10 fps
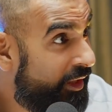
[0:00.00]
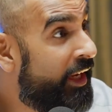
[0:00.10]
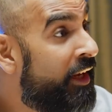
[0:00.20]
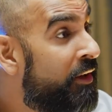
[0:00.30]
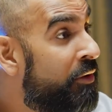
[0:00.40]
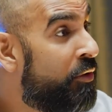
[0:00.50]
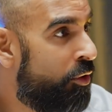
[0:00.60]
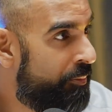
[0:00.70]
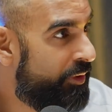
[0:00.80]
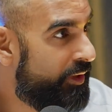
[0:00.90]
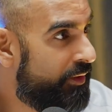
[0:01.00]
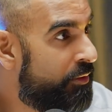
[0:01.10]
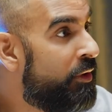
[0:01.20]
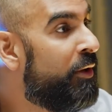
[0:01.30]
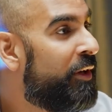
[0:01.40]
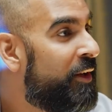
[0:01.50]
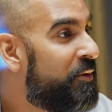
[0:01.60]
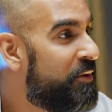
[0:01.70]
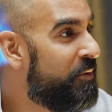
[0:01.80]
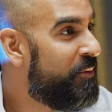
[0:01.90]
in corporate who are
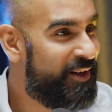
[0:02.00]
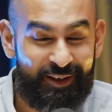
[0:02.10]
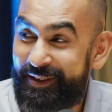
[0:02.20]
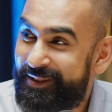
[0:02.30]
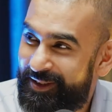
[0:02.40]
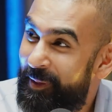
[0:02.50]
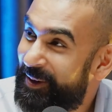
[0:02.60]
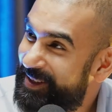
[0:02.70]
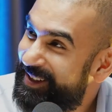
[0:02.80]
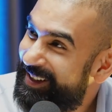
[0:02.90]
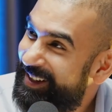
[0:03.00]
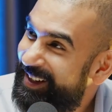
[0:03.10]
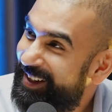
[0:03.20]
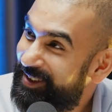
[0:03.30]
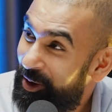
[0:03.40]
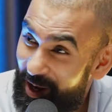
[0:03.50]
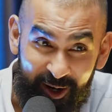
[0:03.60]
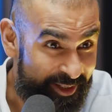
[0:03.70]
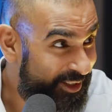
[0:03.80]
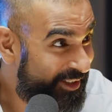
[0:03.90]
looking to work smarter, not harder.